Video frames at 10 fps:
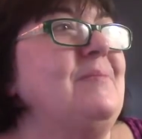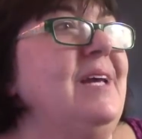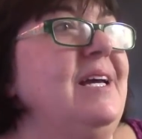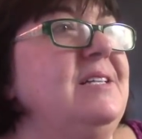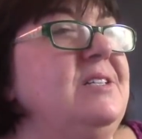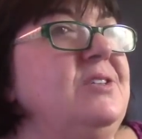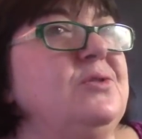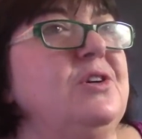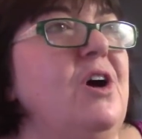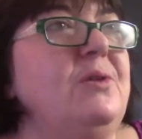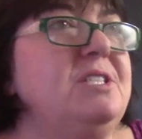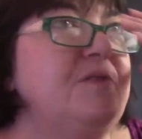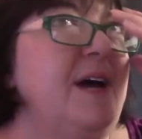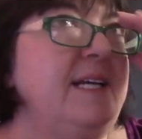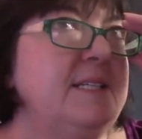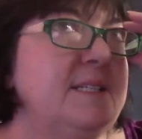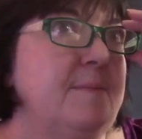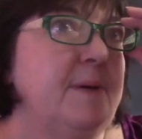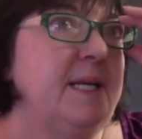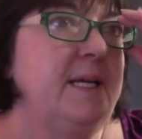And you could always find
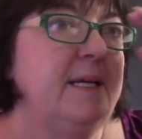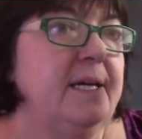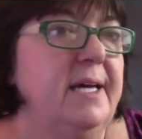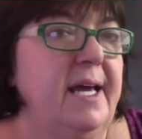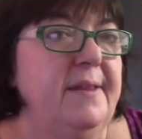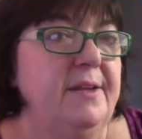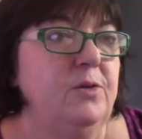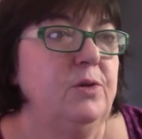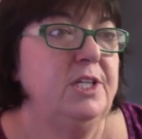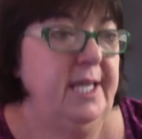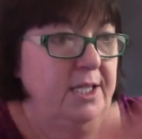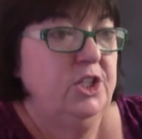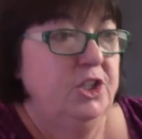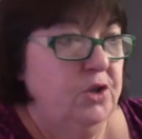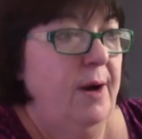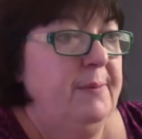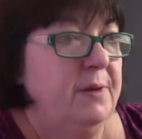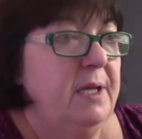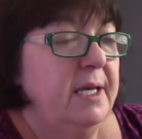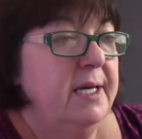somebody and then you could get into
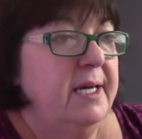trouble.